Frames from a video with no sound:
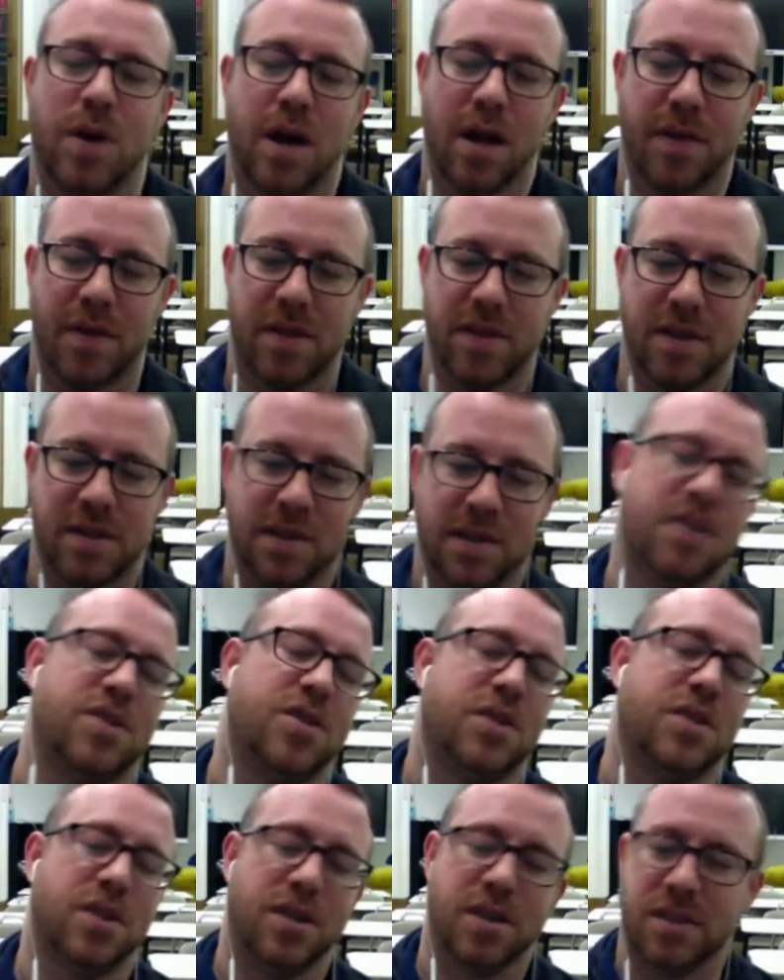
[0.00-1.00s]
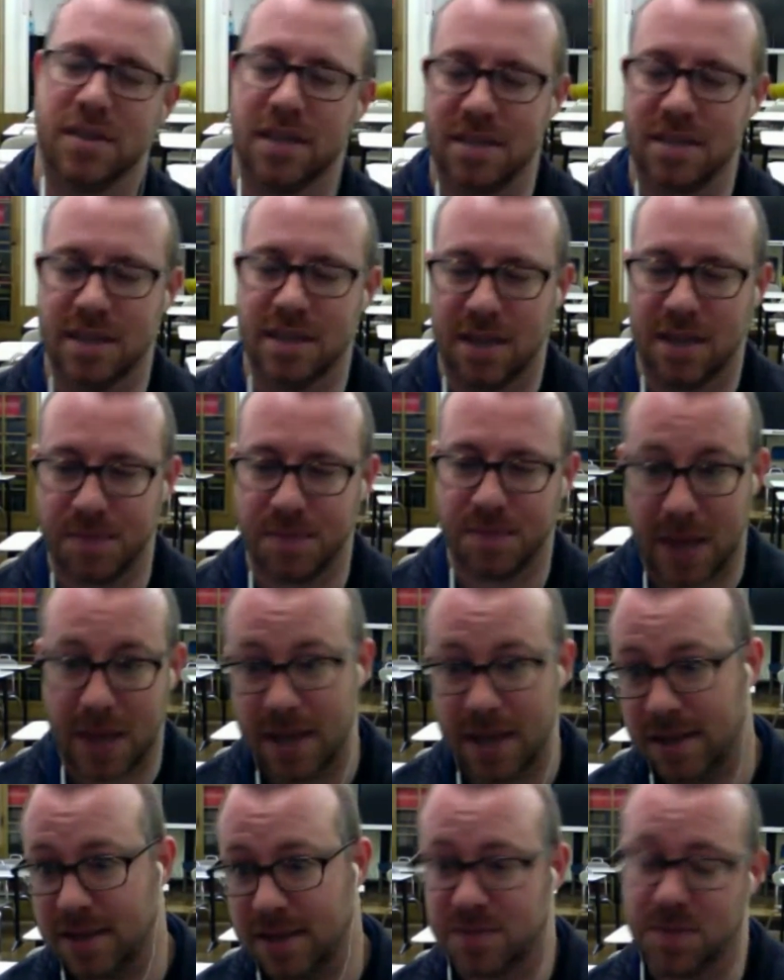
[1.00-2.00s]
then the teacher doesn't get
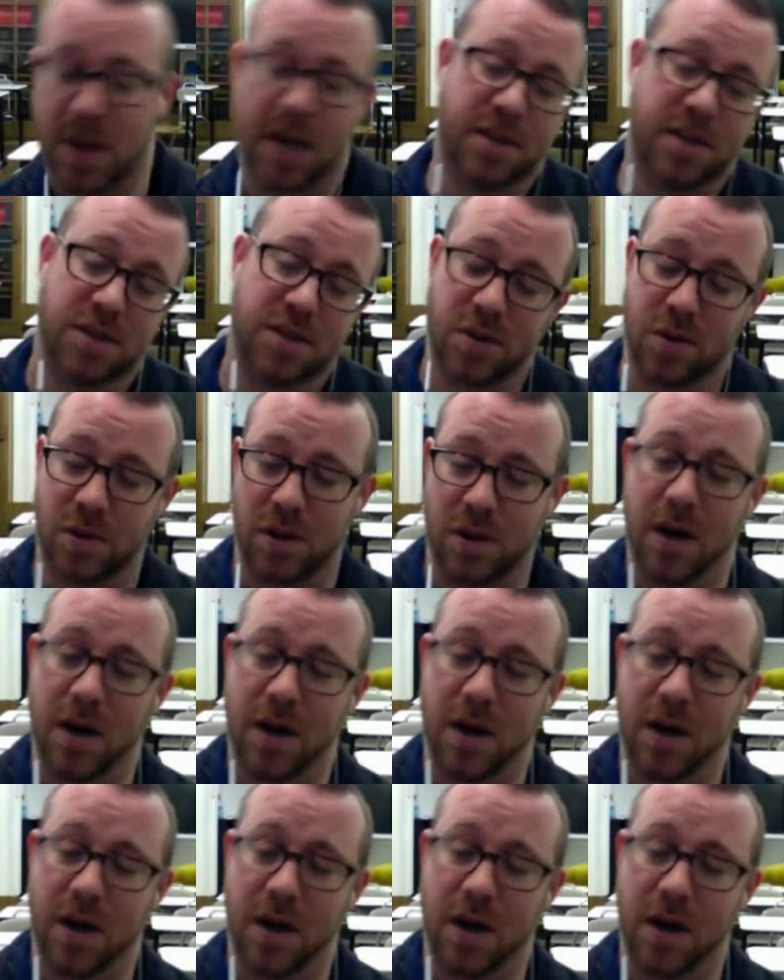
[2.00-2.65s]
paid as much, or